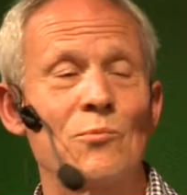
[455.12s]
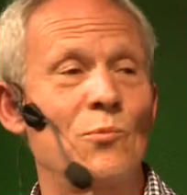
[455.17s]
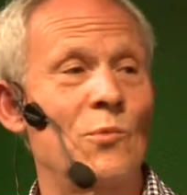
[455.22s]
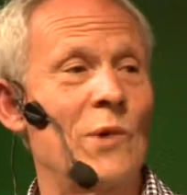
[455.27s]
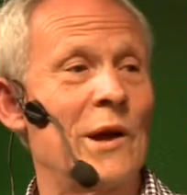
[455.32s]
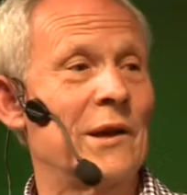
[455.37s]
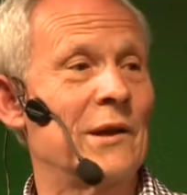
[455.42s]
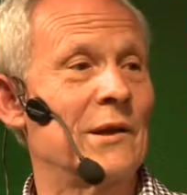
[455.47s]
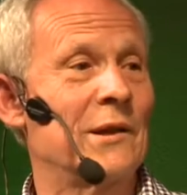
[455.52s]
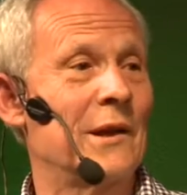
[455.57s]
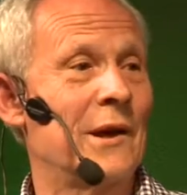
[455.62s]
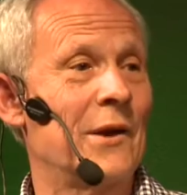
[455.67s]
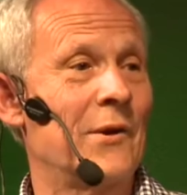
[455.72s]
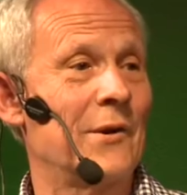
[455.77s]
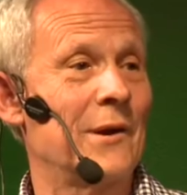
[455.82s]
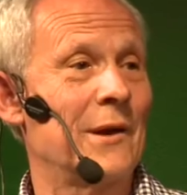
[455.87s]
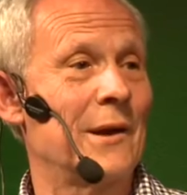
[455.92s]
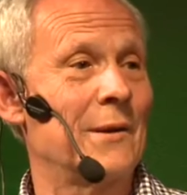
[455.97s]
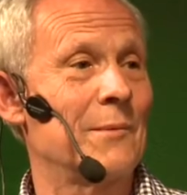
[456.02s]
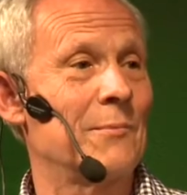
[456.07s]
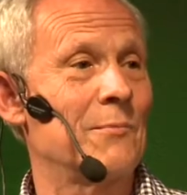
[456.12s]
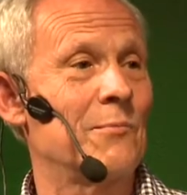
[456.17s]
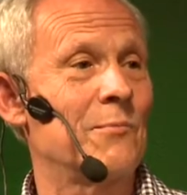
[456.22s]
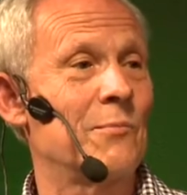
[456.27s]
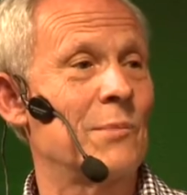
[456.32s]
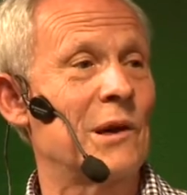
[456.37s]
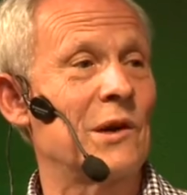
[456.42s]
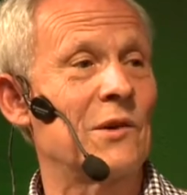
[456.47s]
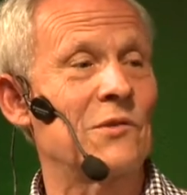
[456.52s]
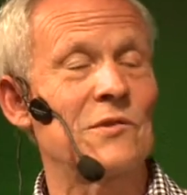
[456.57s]
regularity
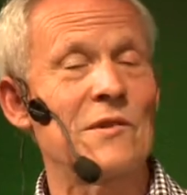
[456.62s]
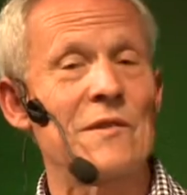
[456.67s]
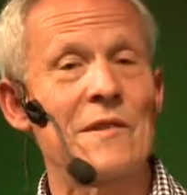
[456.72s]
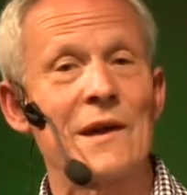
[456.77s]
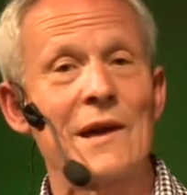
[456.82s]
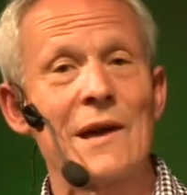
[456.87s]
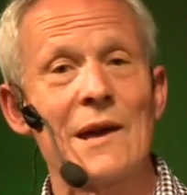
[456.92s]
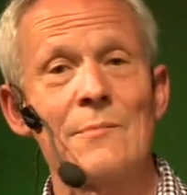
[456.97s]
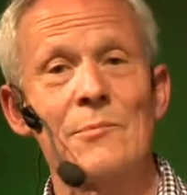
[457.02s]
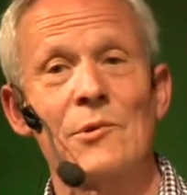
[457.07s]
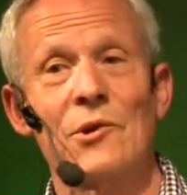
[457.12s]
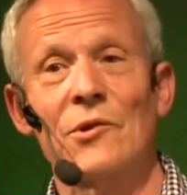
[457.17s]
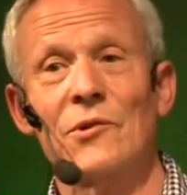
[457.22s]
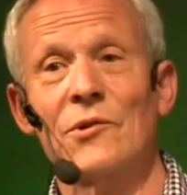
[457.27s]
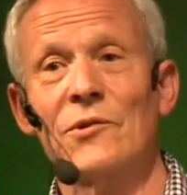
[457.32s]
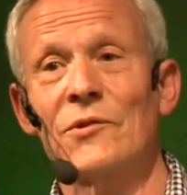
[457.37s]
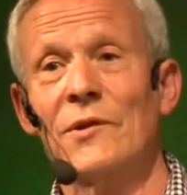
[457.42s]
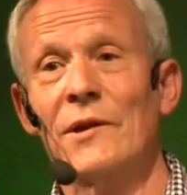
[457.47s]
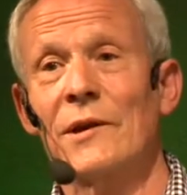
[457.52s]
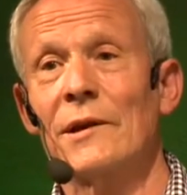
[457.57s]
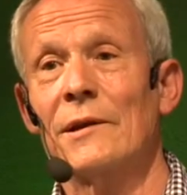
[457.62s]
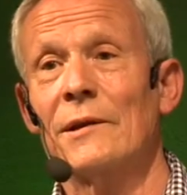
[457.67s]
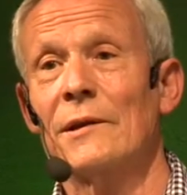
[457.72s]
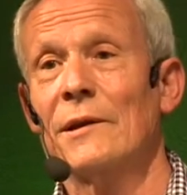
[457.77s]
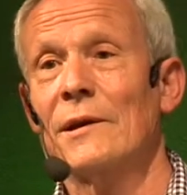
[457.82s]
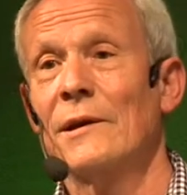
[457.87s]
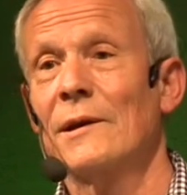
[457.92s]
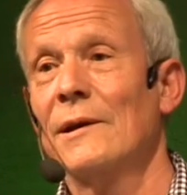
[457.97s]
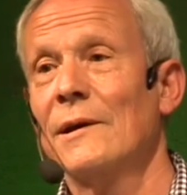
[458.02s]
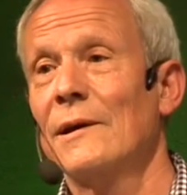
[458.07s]
because of the chemicals of it.
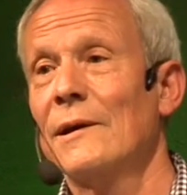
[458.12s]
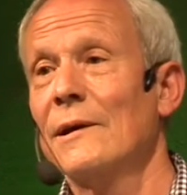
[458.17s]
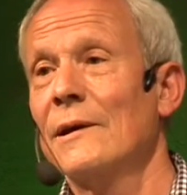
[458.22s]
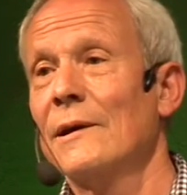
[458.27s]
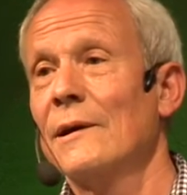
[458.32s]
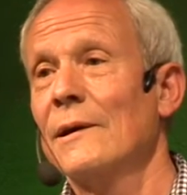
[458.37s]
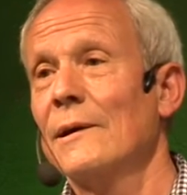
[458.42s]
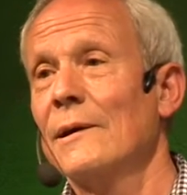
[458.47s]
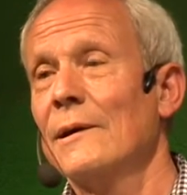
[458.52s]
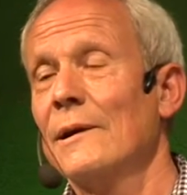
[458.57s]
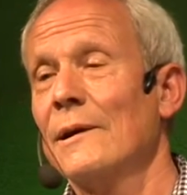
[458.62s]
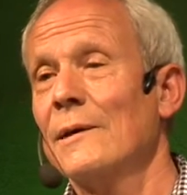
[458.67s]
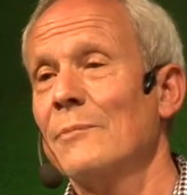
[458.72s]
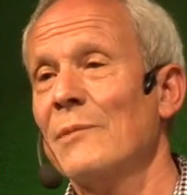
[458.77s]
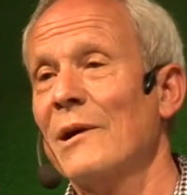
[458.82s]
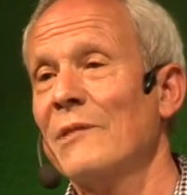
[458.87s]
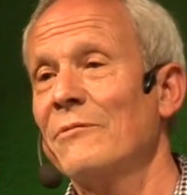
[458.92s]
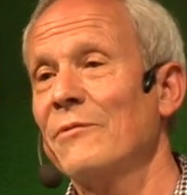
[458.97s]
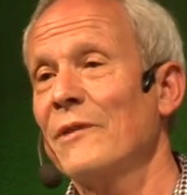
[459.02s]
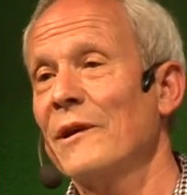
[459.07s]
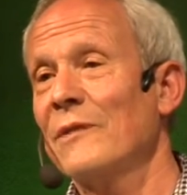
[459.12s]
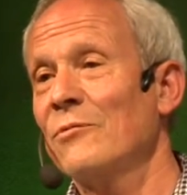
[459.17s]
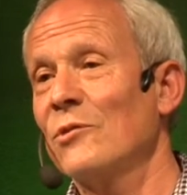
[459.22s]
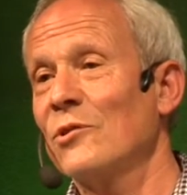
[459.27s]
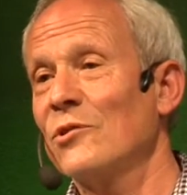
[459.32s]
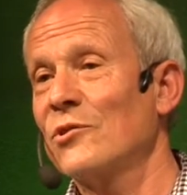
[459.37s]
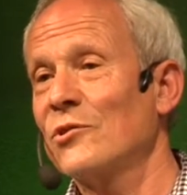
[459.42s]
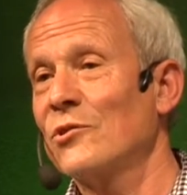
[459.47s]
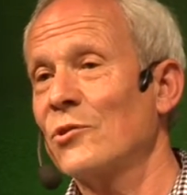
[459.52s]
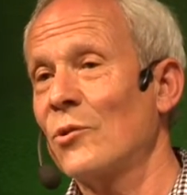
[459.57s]
And my favorite
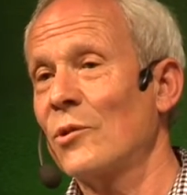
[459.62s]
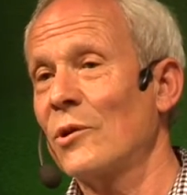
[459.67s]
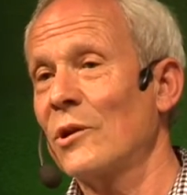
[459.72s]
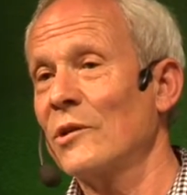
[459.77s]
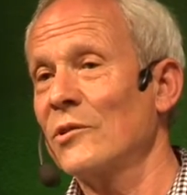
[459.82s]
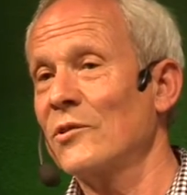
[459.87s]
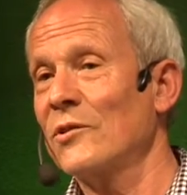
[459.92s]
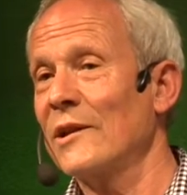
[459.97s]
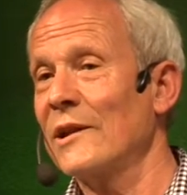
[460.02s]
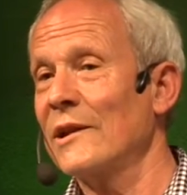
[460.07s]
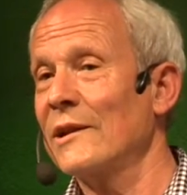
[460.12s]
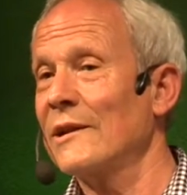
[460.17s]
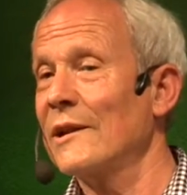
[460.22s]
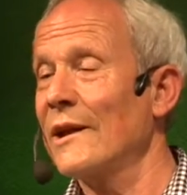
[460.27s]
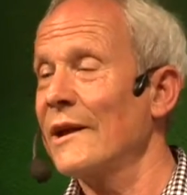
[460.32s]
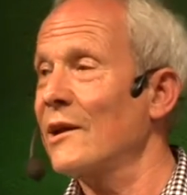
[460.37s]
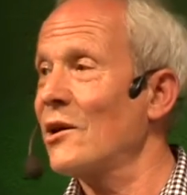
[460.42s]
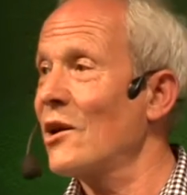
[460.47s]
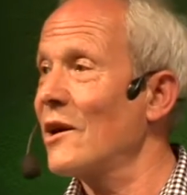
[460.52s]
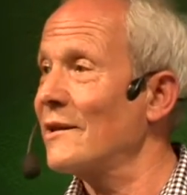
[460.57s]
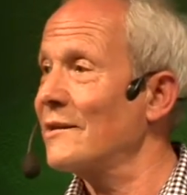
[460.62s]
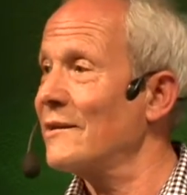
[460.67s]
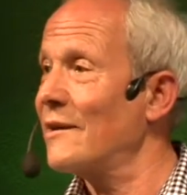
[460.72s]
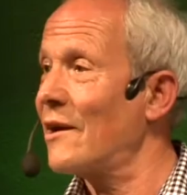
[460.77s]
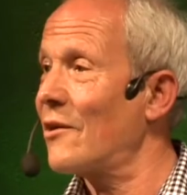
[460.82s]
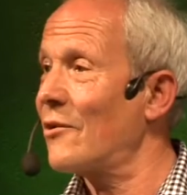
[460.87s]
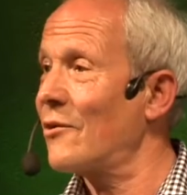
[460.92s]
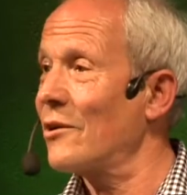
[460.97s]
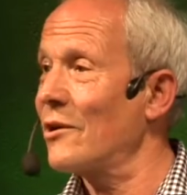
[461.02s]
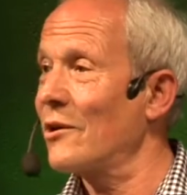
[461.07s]
story is that in Lake
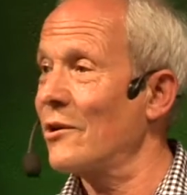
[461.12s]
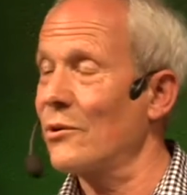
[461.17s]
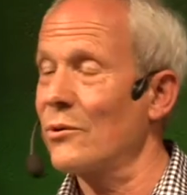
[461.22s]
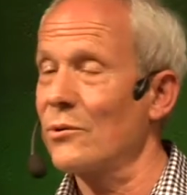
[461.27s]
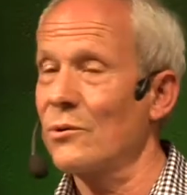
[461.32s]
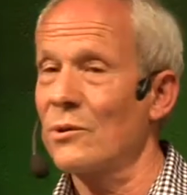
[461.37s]
Ontario,